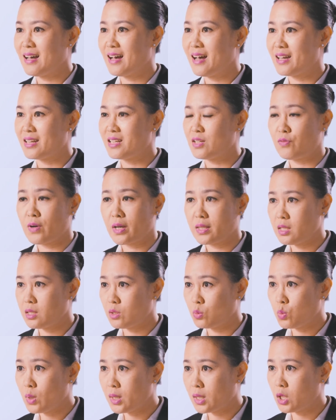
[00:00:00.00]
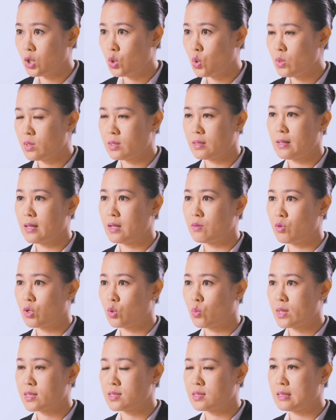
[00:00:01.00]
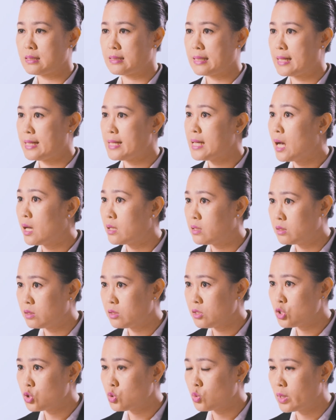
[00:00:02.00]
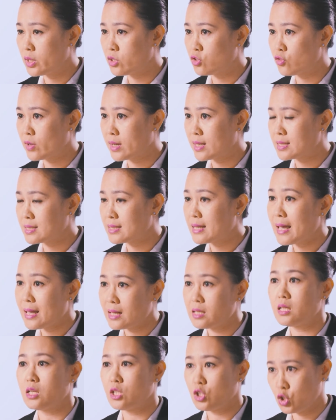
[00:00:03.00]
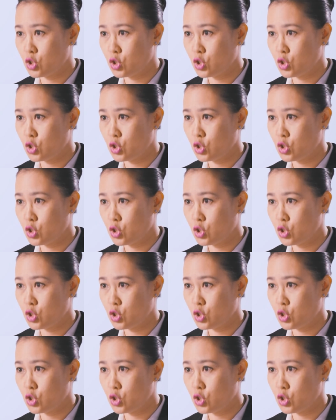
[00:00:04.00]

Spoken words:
I divided the workload and requested daily huddles to address any